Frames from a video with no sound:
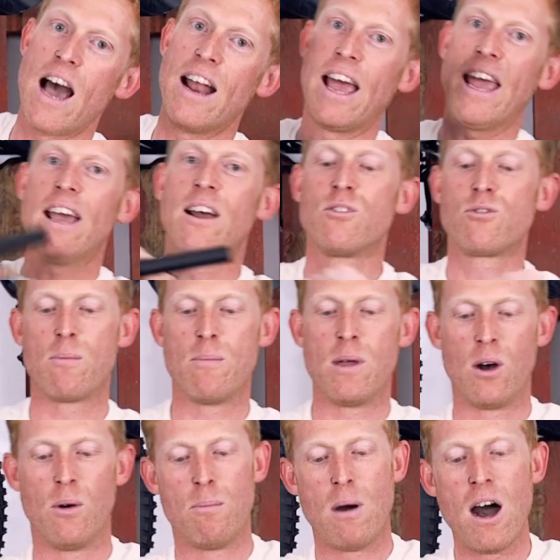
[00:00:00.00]
an
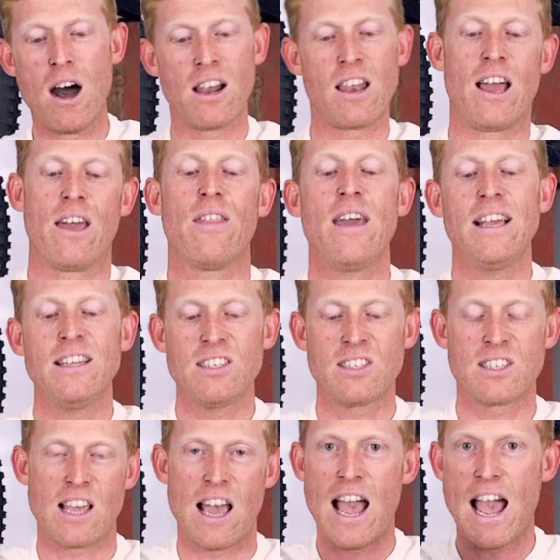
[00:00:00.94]
800mm bar like
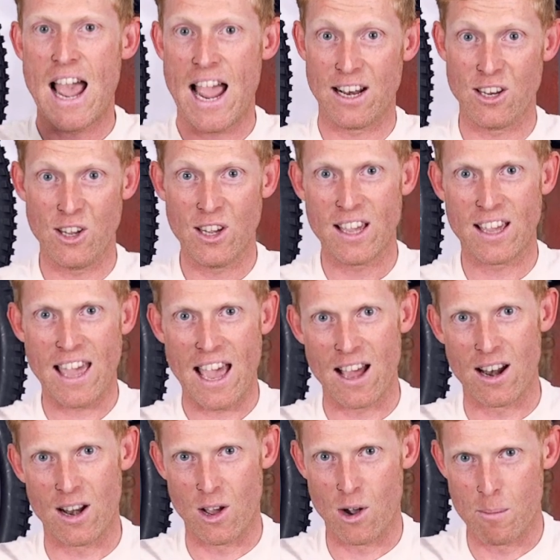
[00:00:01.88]
this, and you could
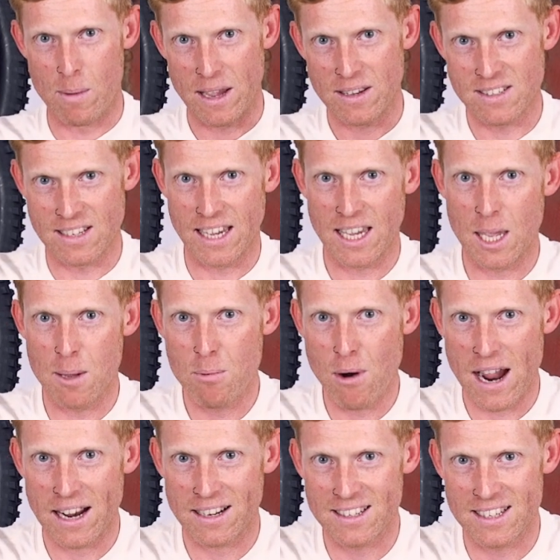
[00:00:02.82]
get a little bit of sneaky
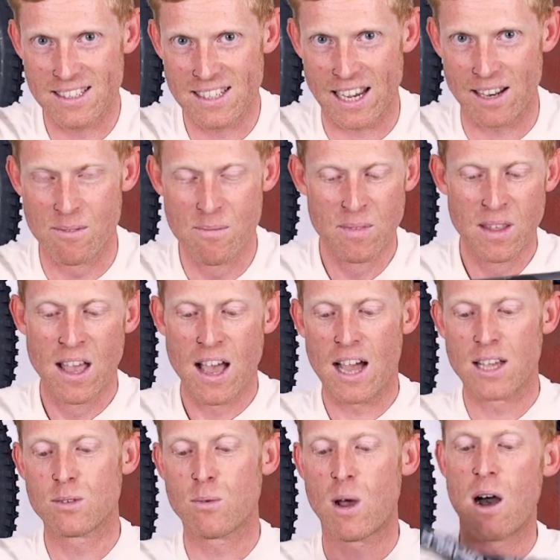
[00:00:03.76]
practice in
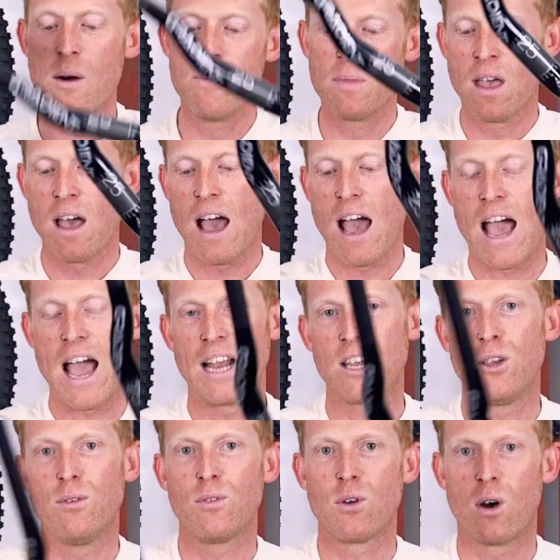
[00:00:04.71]
as well.
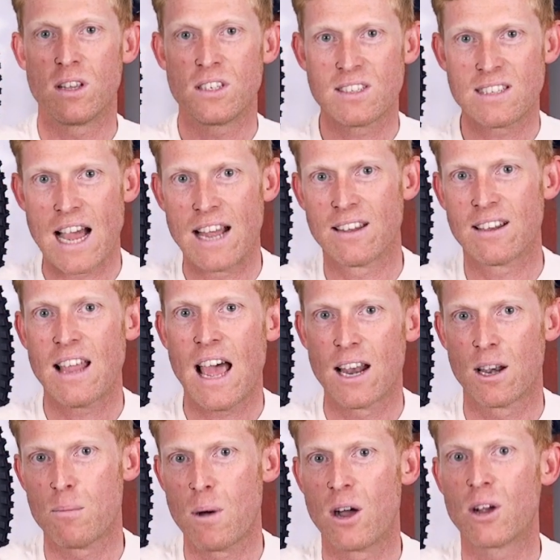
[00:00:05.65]
And you've got standard
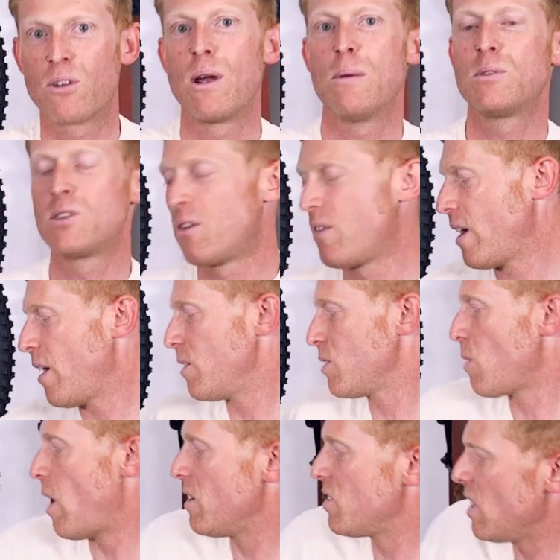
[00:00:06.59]
handlebar grips on there
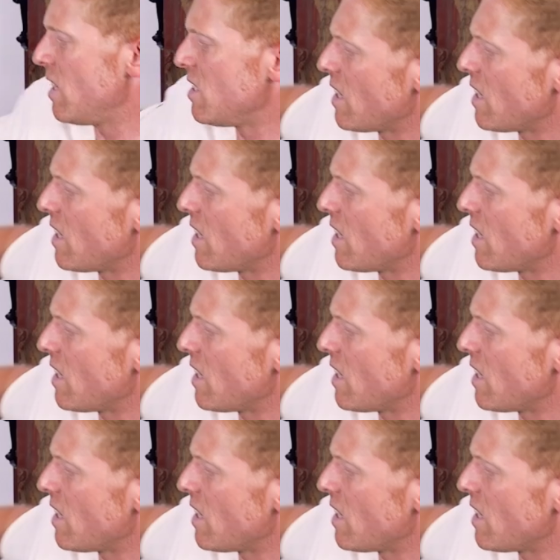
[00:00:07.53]
as well. So